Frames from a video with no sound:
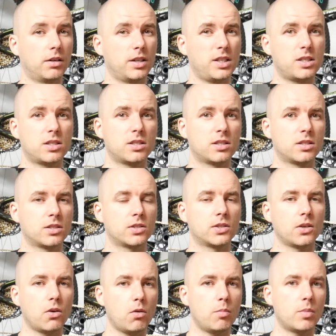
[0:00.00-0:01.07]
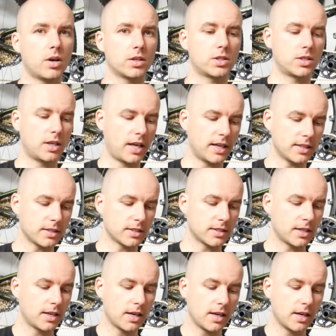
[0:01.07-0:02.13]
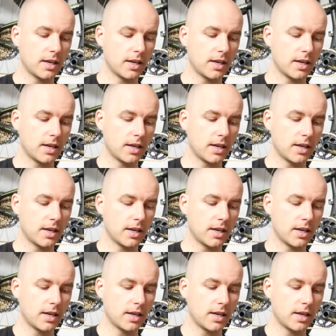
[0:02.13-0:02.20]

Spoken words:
it's so much less.